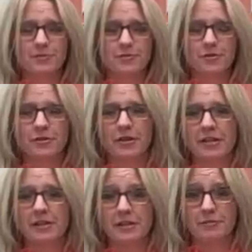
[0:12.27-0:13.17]

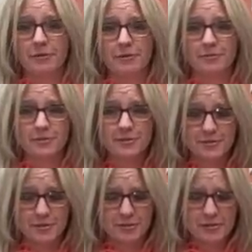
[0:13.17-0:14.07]
circulating e-readers to
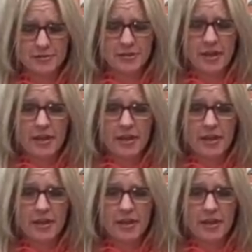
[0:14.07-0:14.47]
students.